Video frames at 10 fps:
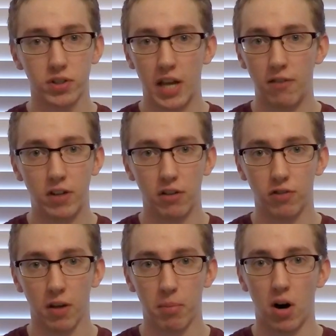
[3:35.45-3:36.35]
safety to
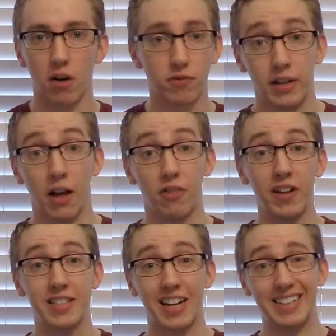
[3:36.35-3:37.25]
flip off. Now,
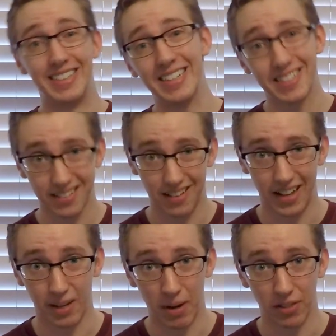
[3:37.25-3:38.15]
things I
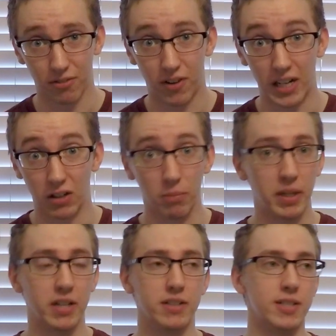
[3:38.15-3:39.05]
dislike about the firearm,
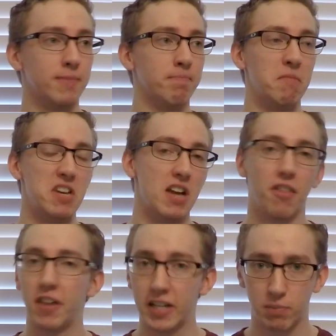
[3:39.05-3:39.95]
because
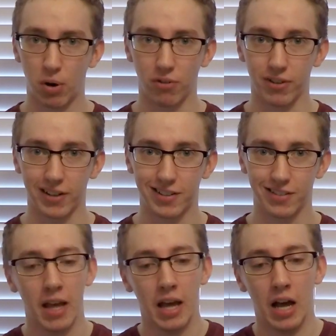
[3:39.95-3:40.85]
nothing is perfect,
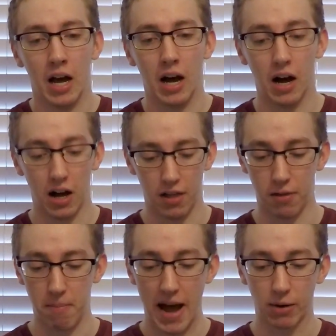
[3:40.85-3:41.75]

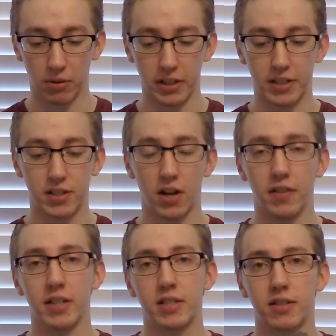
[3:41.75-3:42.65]
the mag release on
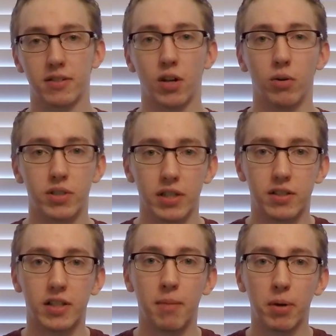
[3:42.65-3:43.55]
this. So it's
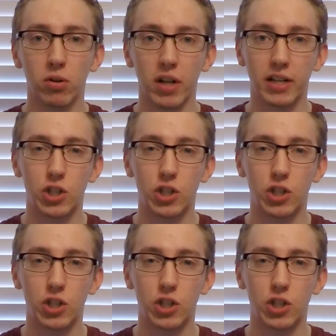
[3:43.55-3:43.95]
the typical like